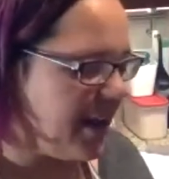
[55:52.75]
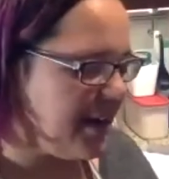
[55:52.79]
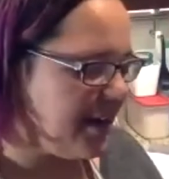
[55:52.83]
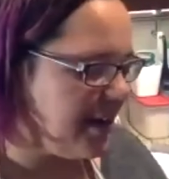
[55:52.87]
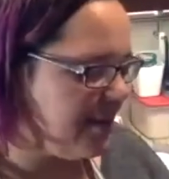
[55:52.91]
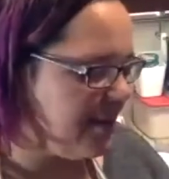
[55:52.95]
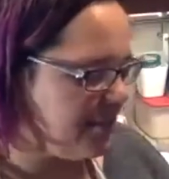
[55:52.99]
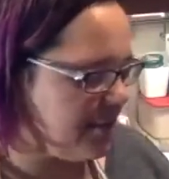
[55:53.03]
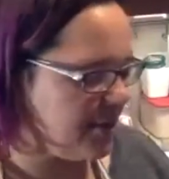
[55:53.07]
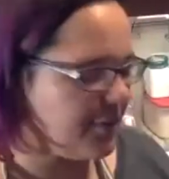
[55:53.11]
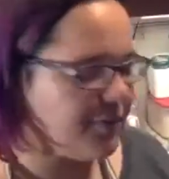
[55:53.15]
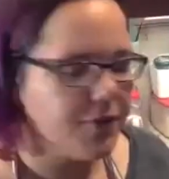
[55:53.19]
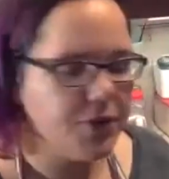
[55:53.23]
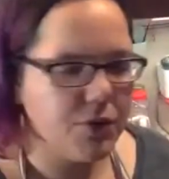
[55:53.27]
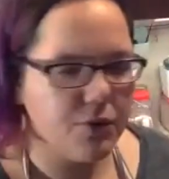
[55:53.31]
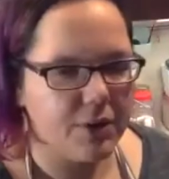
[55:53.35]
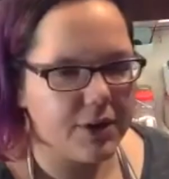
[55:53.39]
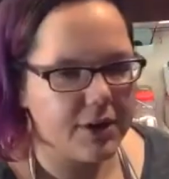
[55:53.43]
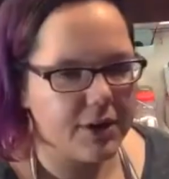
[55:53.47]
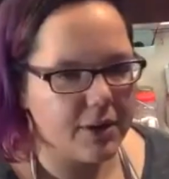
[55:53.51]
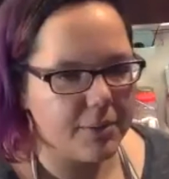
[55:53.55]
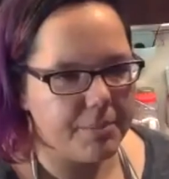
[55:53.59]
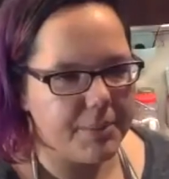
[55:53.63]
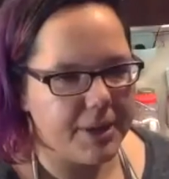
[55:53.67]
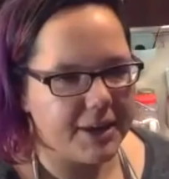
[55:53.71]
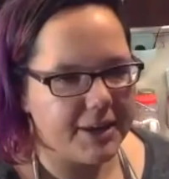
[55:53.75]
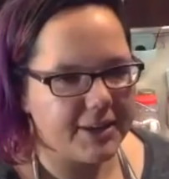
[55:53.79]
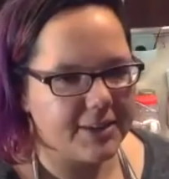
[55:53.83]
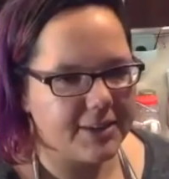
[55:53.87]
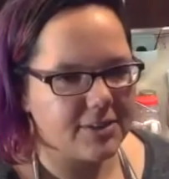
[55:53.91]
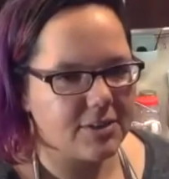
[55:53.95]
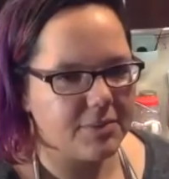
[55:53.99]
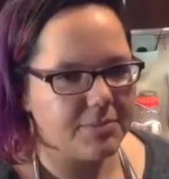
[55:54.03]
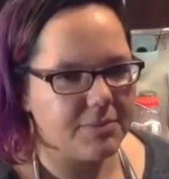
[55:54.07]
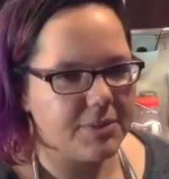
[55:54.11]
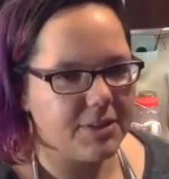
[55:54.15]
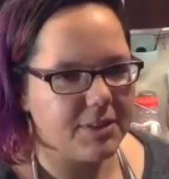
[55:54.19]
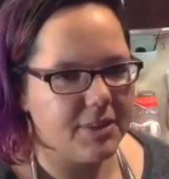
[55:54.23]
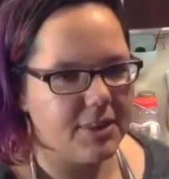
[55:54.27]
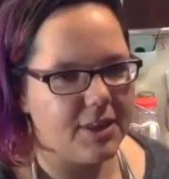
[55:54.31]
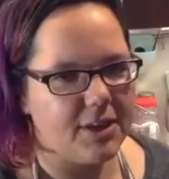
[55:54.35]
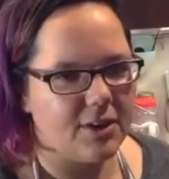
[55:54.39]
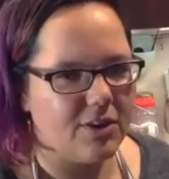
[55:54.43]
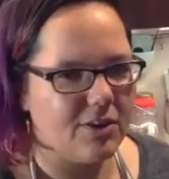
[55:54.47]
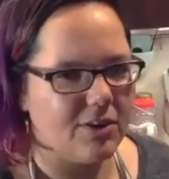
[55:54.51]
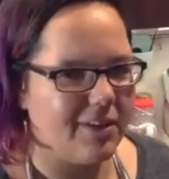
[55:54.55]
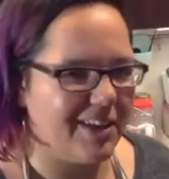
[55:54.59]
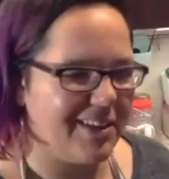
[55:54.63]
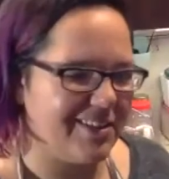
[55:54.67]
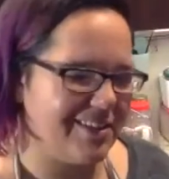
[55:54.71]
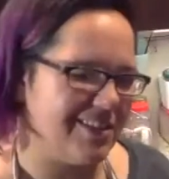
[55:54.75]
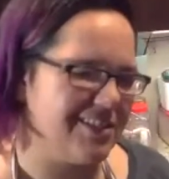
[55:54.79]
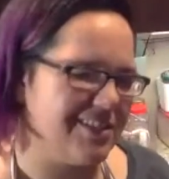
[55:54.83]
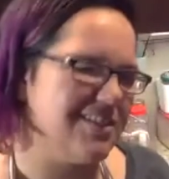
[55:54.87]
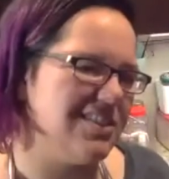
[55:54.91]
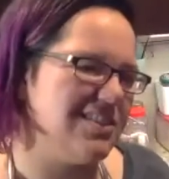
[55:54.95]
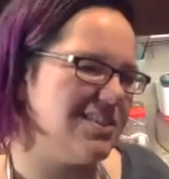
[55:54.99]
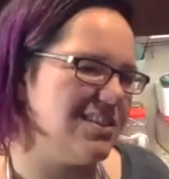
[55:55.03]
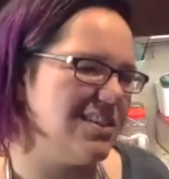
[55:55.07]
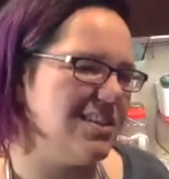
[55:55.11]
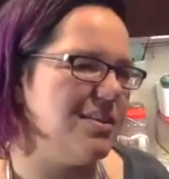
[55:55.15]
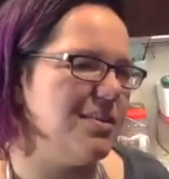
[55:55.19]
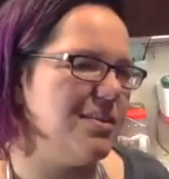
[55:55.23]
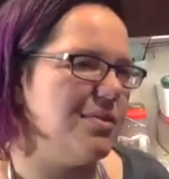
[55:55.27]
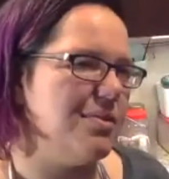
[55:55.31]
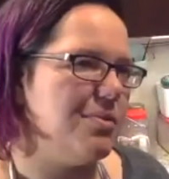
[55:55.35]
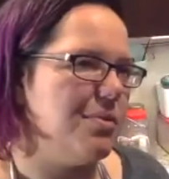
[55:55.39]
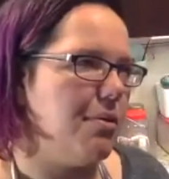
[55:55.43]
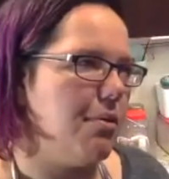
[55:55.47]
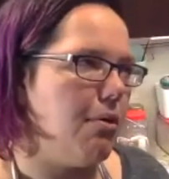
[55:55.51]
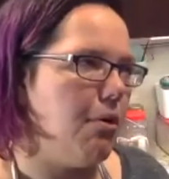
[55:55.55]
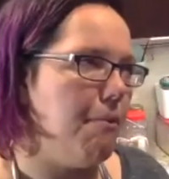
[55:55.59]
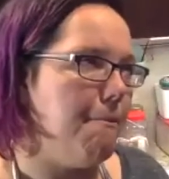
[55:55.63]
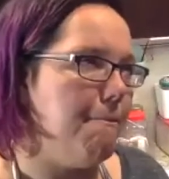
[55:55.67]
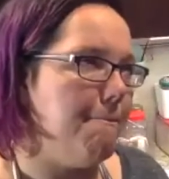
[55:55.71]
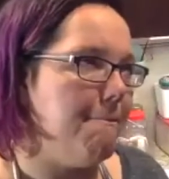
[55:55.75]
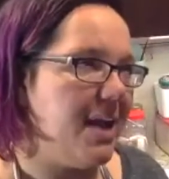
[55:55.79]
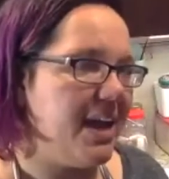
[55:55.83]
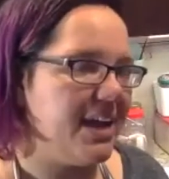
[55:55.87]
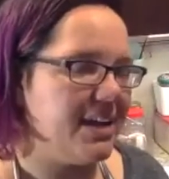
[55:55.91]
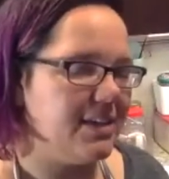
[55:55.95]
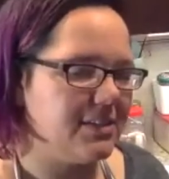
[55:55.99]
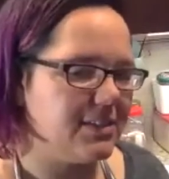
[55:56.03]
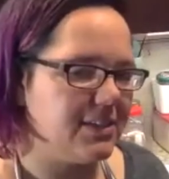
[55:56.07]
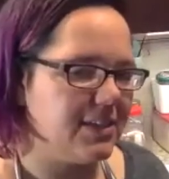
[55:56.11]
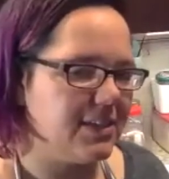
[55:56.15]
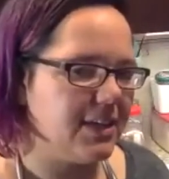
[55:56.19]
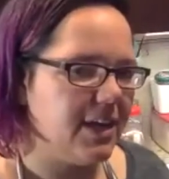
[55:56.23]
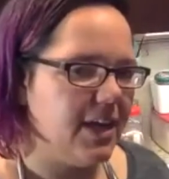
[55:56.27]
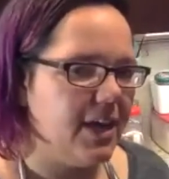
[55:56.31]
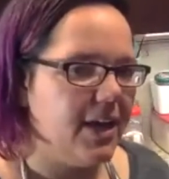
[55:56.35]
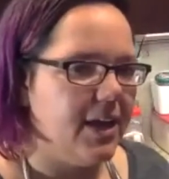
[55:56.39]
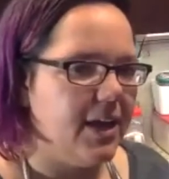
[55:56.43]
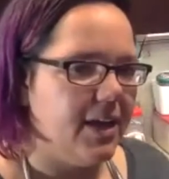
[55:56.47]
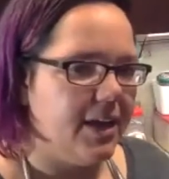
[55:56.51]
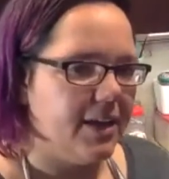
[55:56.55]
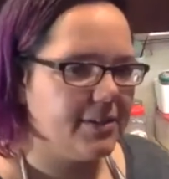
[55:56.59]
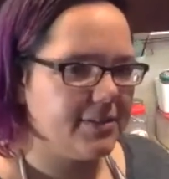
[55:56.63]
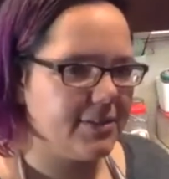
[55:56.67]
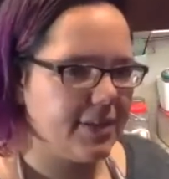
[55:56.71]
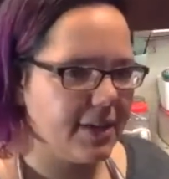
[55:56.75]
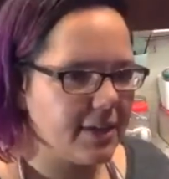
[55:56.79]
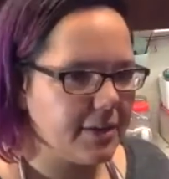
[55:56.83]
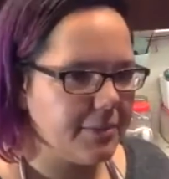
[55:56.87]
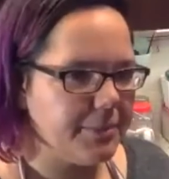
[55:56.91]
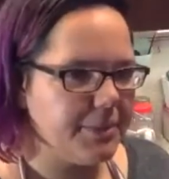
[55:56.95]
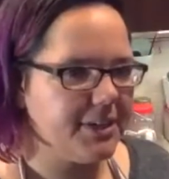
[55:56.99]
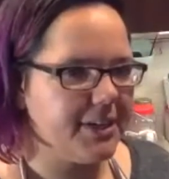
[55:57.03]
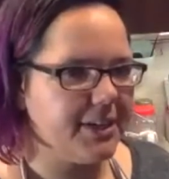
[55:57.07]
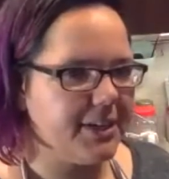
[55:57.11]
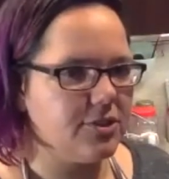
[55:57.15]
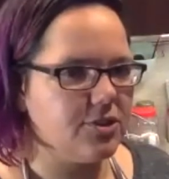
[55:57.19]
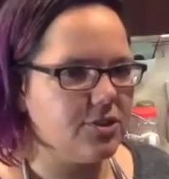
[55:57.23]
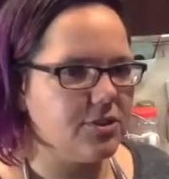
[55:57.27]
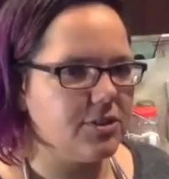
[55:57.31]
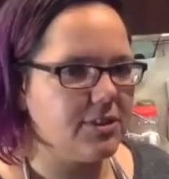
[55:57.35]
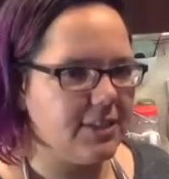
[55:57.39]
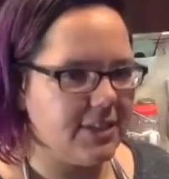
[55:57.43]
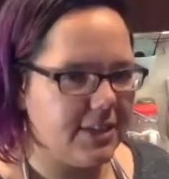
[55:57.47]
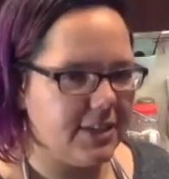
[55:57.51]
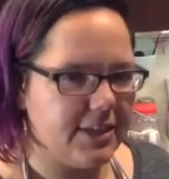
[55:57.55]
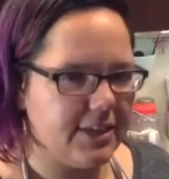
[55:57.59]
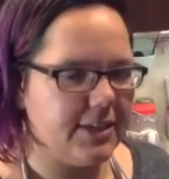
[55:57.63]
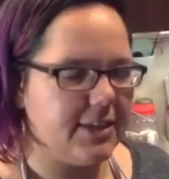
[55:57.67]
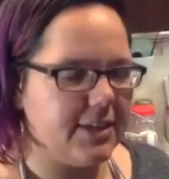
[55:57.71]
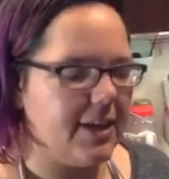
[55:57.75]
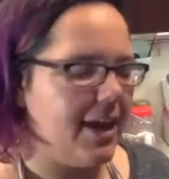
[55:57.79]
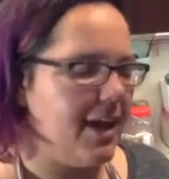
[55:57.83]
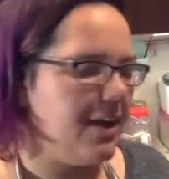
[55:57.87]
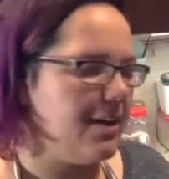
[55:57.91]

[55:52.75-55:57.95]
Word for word: And even if you end up making something that you're like, this isn't amazing, it's not going to be dangerous to eat.